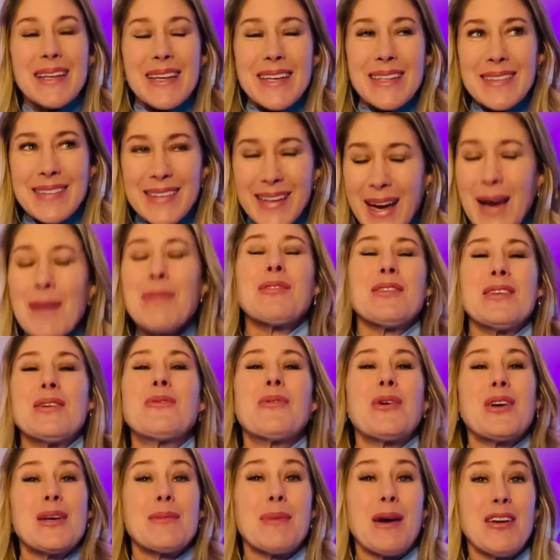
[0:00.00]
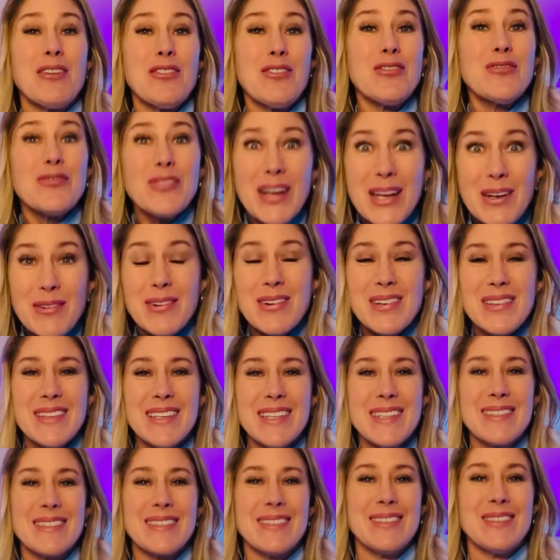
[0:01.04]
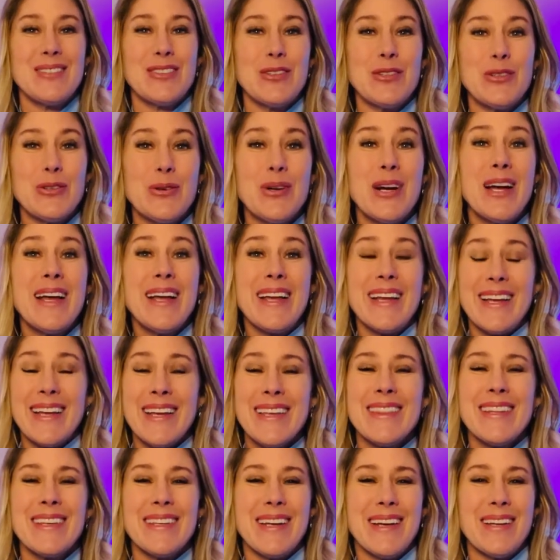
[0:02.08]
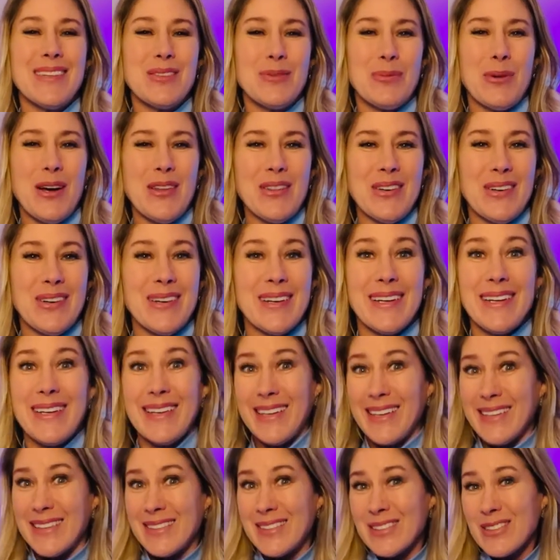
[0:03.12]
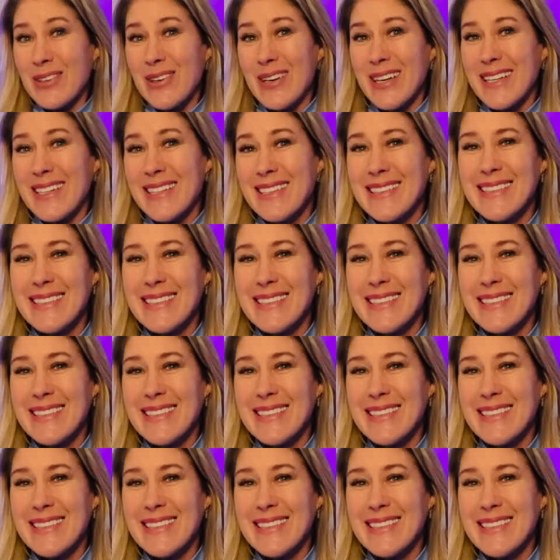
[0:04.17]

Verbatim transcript: It's absolutely one of my favorite things to do in the nice weather. Enjoy!